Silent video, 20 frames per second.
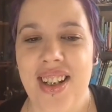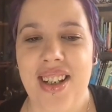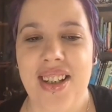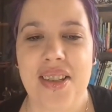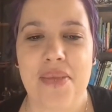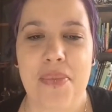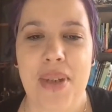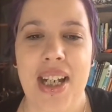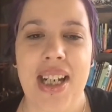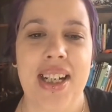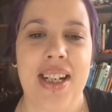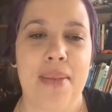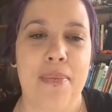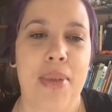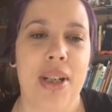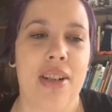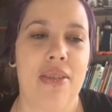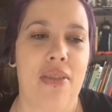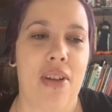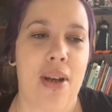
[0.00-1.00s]
It's been a
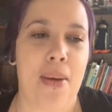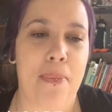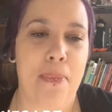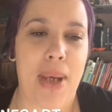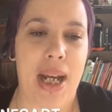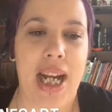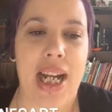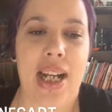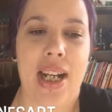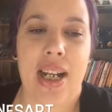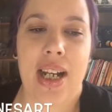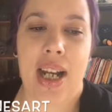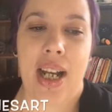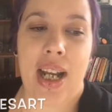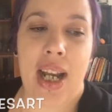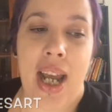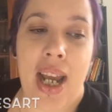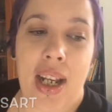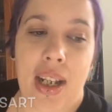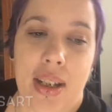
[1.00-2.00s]
bit of a pain in the
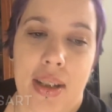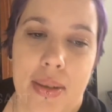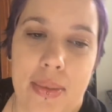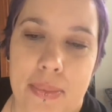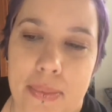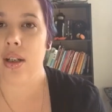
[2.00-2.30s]
neck.